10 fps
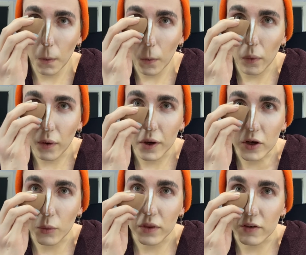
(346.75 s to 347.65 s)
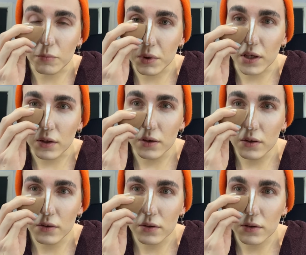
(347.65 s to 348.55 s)
Although I know where they've been,
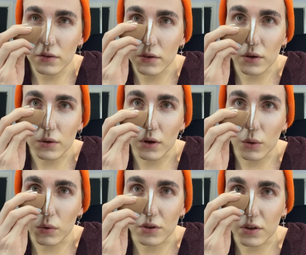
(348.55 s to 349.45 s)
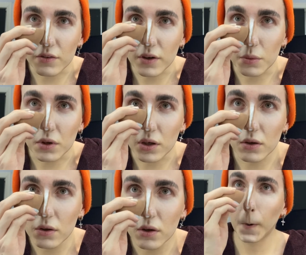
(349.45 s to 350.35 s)
so I wouldn't if I were you.
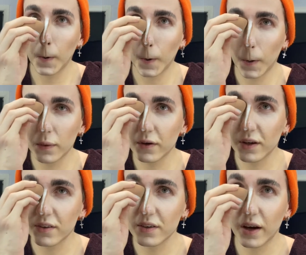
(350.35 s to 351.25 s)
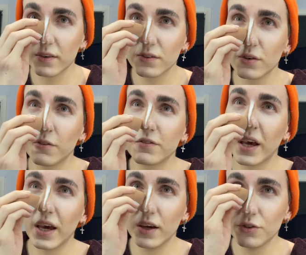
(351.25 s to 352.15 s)
To get a nice soft
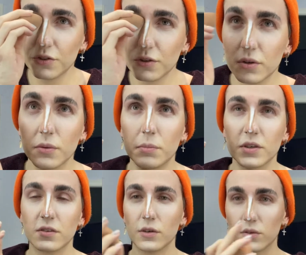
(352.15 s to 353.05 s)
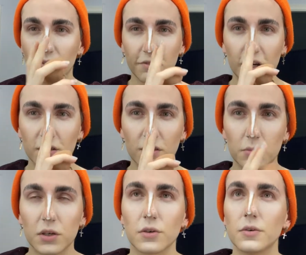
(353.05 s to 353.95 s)
edge, but still defined in the
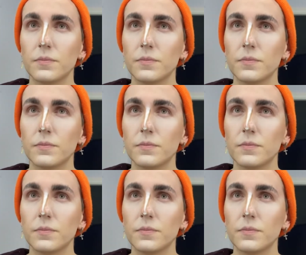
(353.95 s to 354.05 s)
middle.